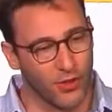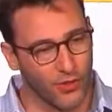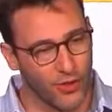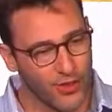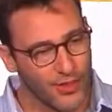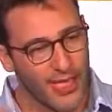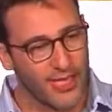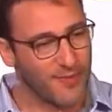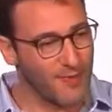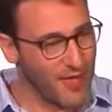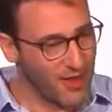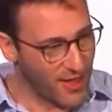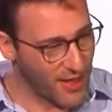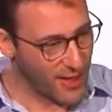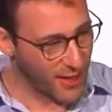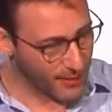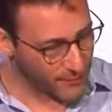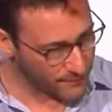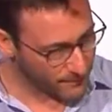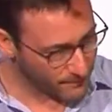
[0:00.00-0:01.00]
So this gets me
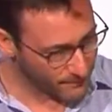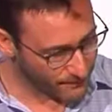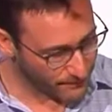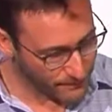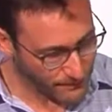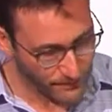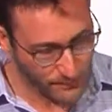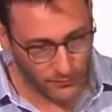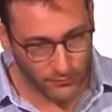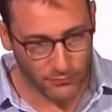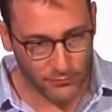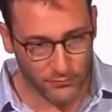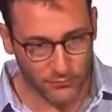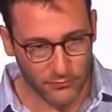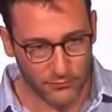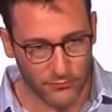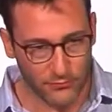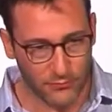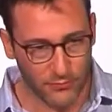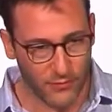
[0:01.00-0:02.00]
thinking.
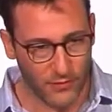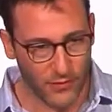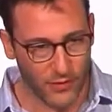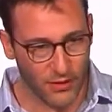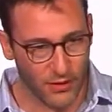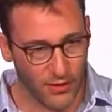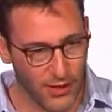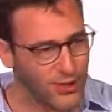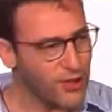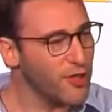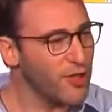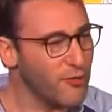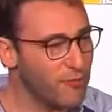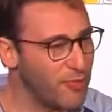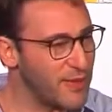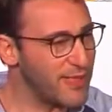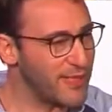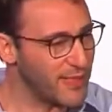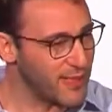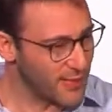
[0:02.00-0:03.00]
Let's look
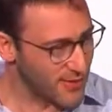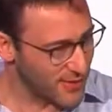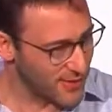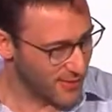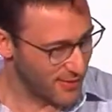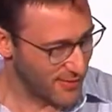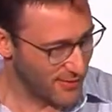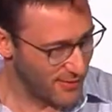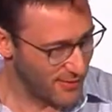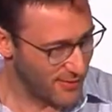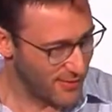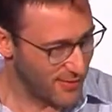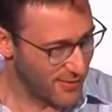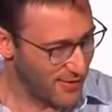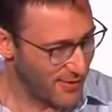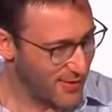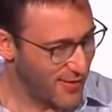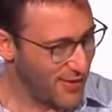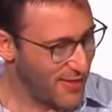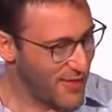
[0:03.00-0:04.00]
at business.
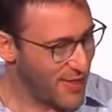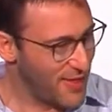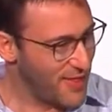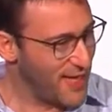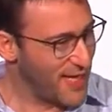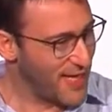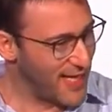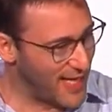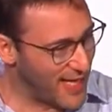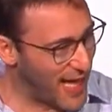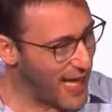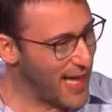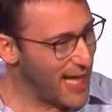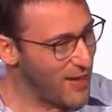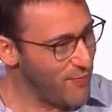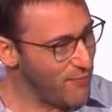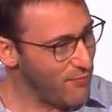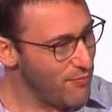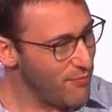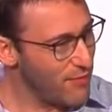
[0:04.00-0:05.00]
The
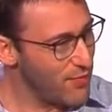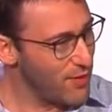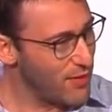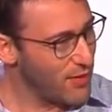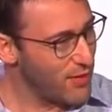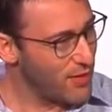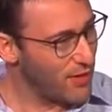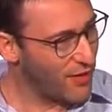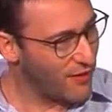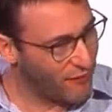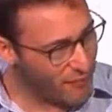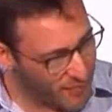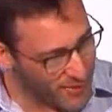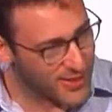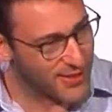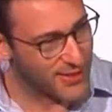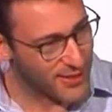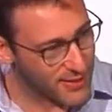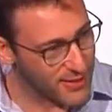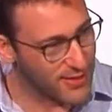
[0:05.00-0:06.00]
game of
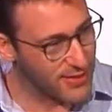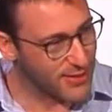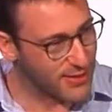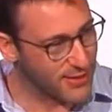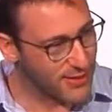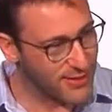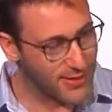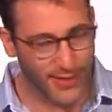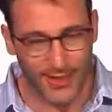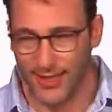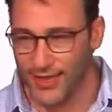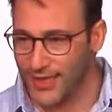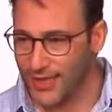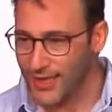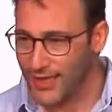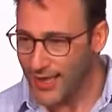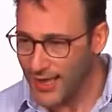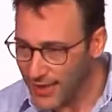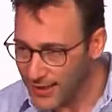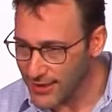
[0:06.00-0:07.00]
business
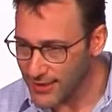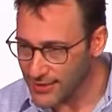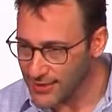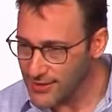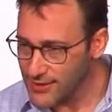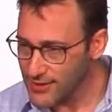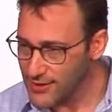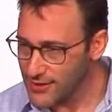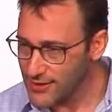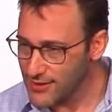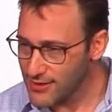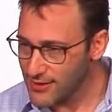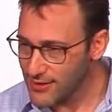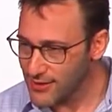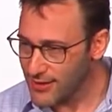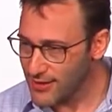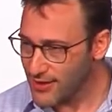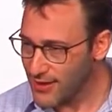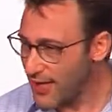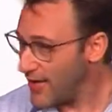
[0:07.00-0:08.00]
is
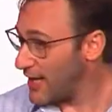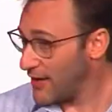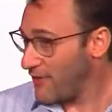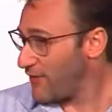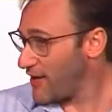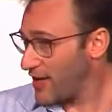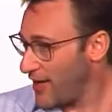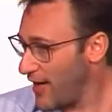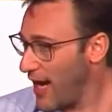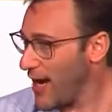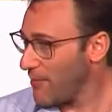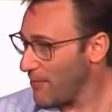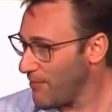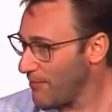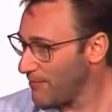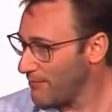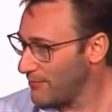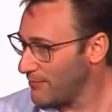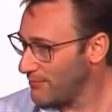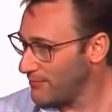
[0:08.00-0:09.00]
an infinite
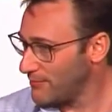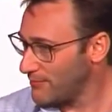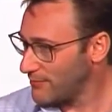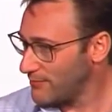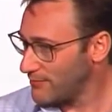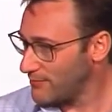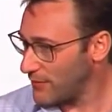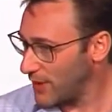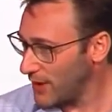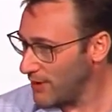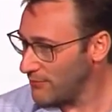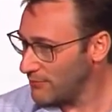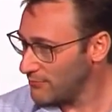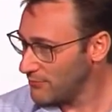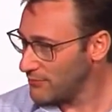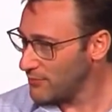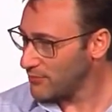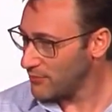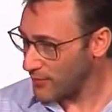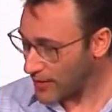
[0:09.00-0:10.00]
game, right?
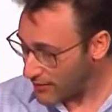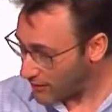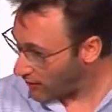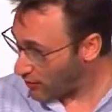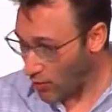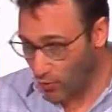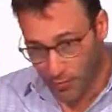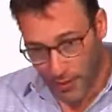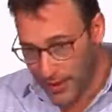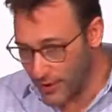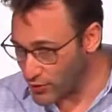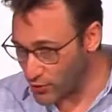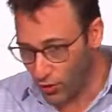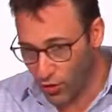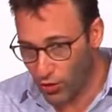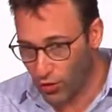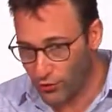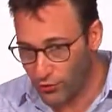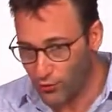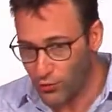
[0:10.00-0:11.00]
It obeys
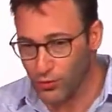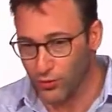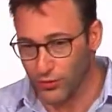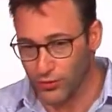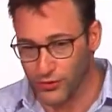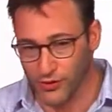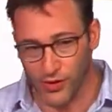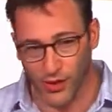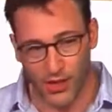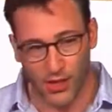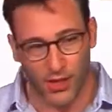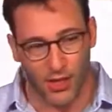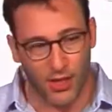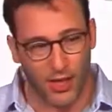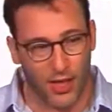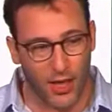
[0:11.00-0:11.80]
all the rules.